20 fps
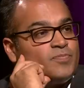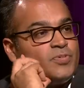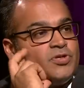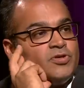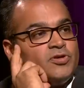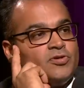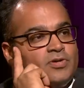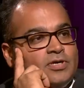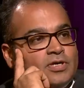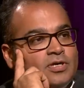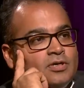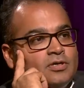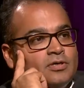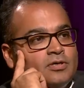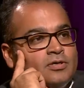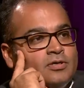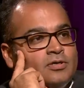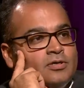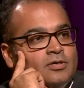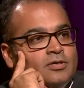been doing?
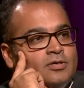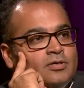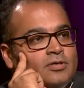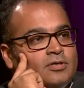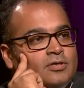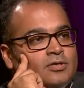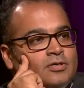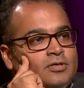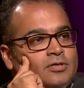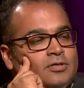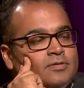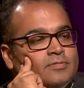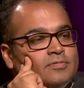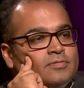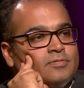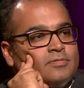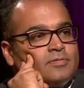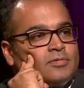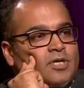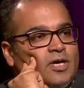
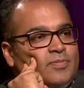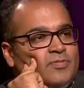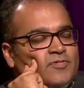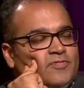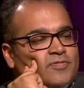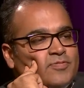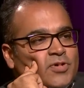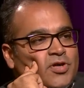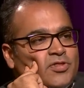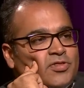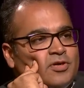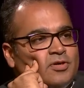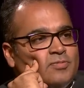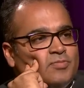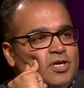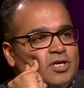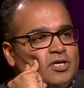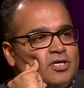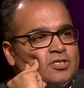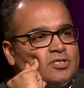Coming from nothing and
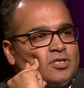making